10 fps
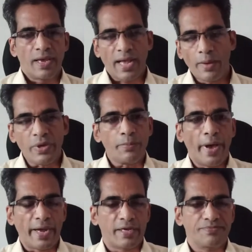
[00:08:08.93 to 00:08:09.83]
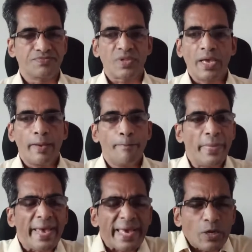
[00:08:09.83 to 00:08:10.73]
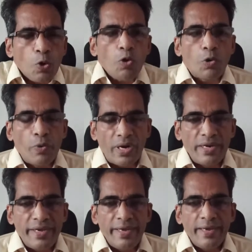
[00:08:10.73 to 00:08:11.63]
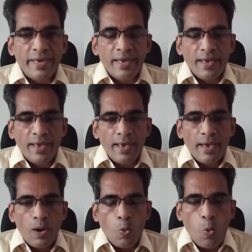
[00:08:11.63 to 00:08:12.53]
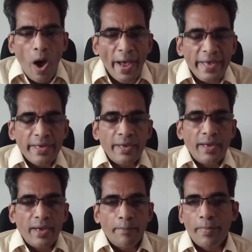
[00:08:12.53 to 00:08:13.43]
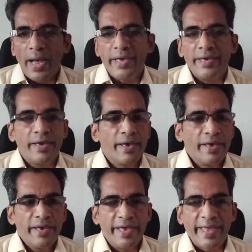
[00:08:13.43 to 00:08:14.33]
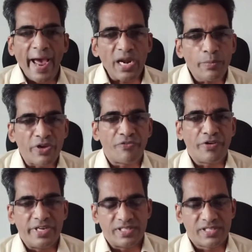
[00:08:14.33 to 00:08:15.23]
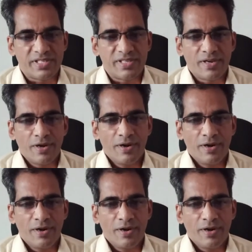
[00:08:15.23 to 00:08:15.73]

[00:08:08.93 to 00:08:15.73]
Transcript: Coming back, may I know quickly why my academic friends,